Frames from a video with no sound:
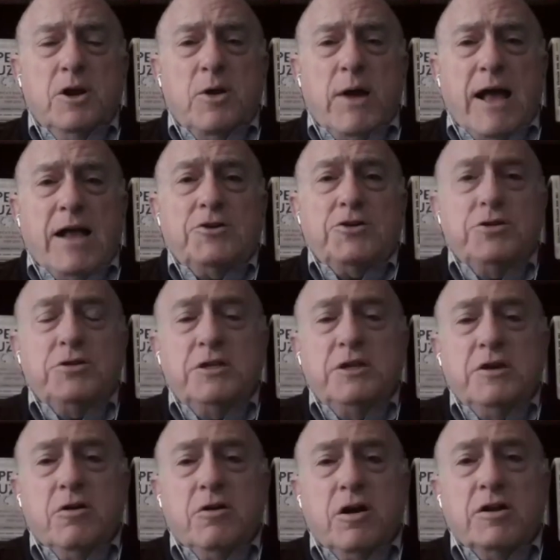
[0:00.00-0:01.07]
actions
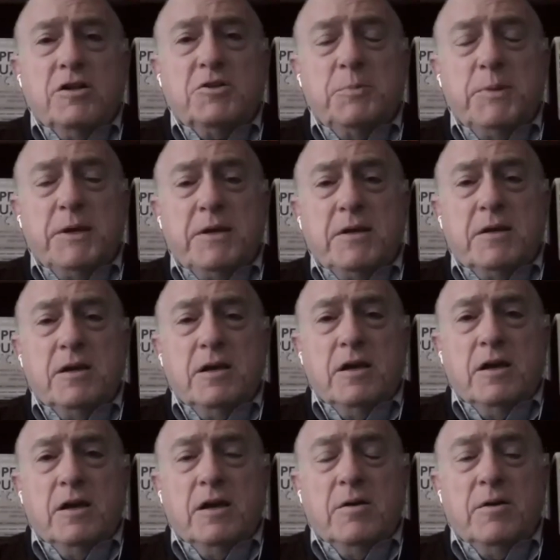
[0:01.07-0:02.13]
here are going to speak
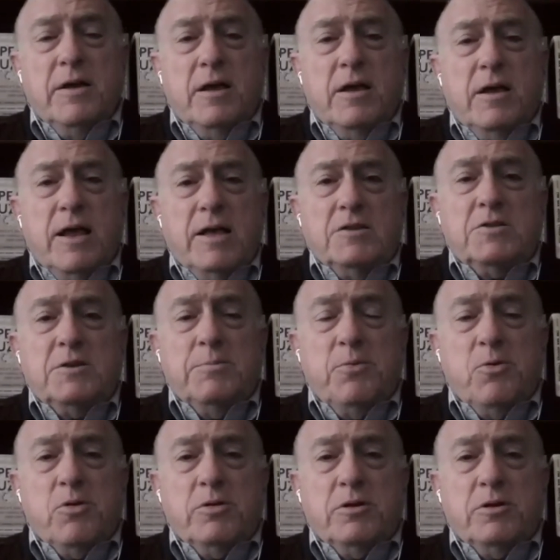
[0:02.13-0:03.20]
as
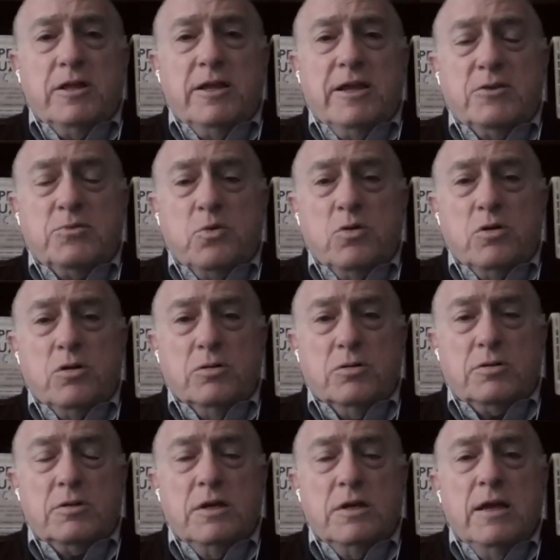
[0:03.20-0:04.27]
importantly as
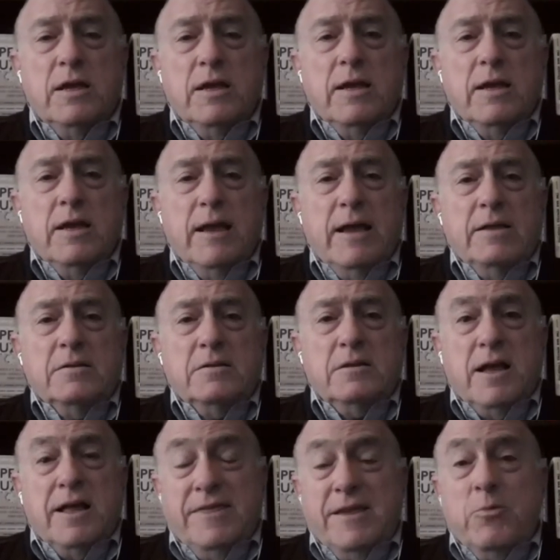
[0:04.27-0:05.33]
words. And
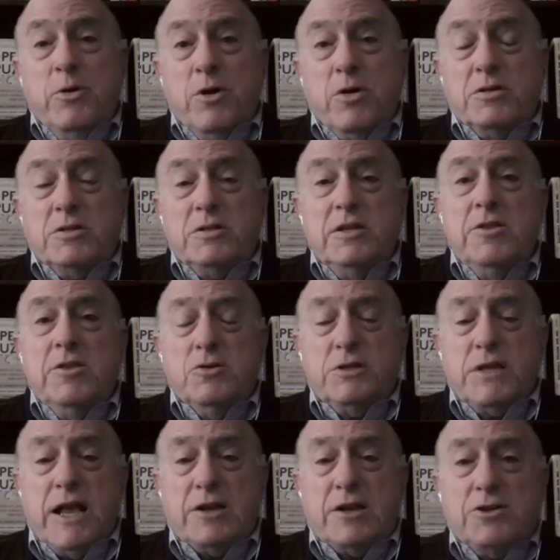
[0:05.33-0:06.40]
I think we ought to see those
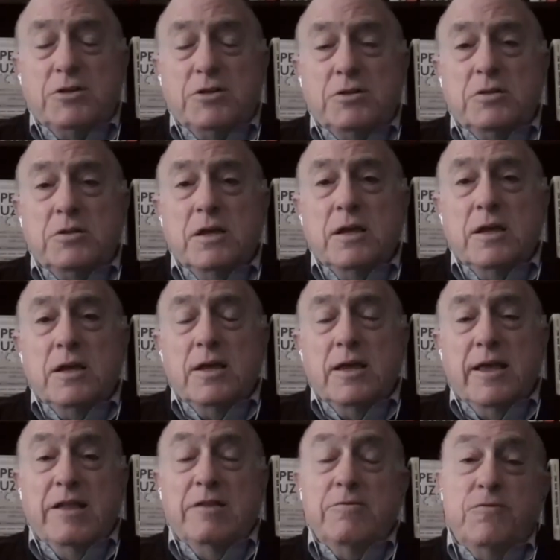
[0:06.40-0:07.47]
actions
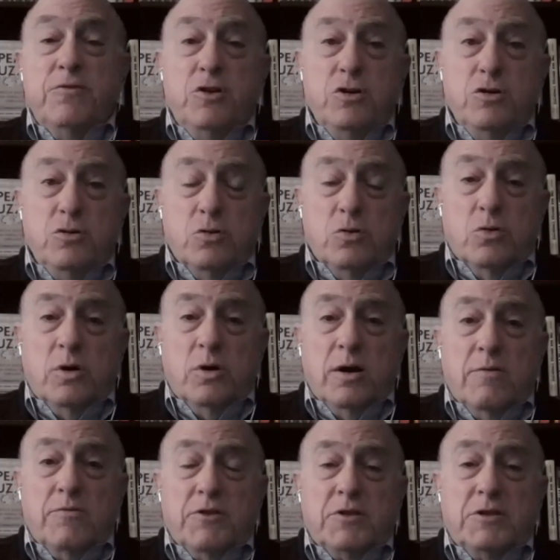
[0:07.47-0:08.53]
in view
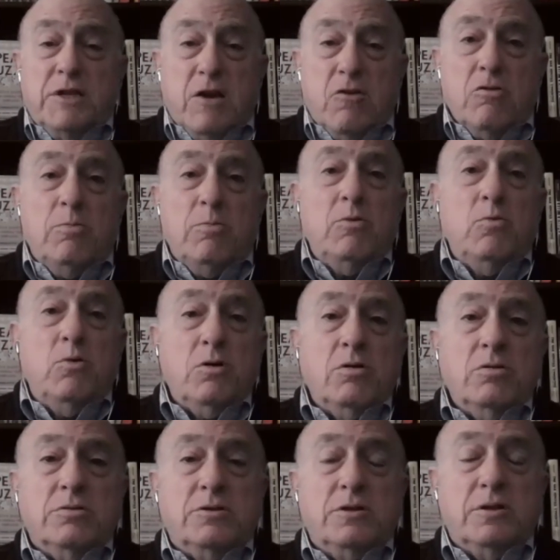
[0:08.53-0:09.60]
of the terrible
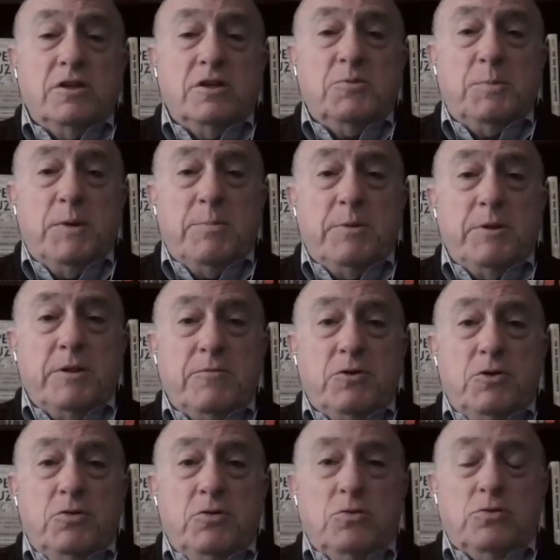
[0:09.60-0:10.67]
words that these people have
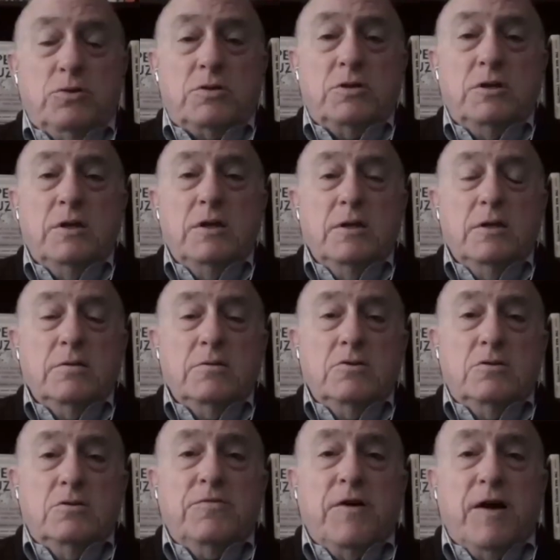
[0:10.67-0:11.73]
used to
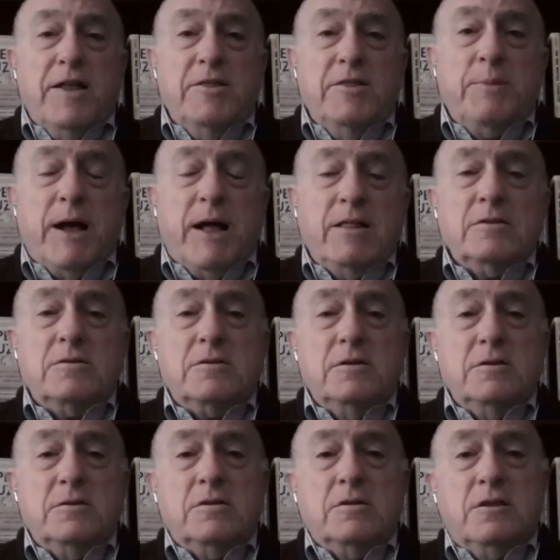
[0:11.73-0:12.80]
define the
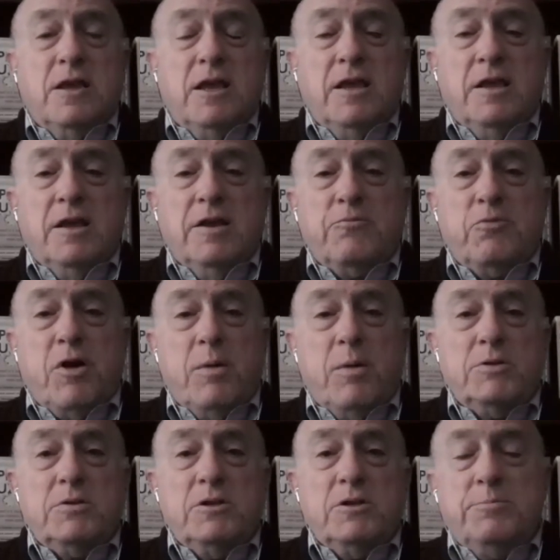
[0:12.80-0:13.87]
policies that they
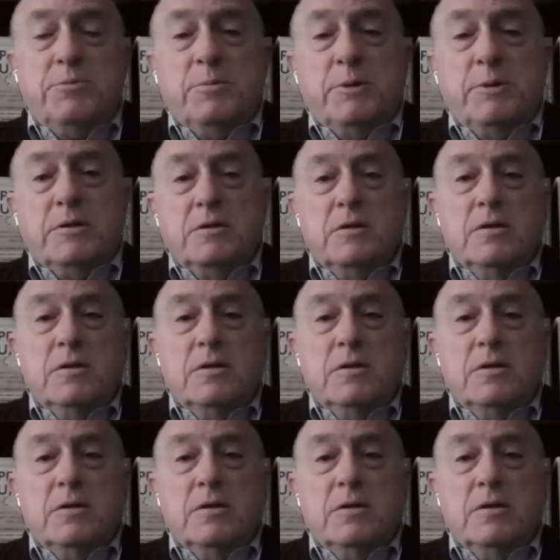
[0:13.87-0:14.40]
promised to implement.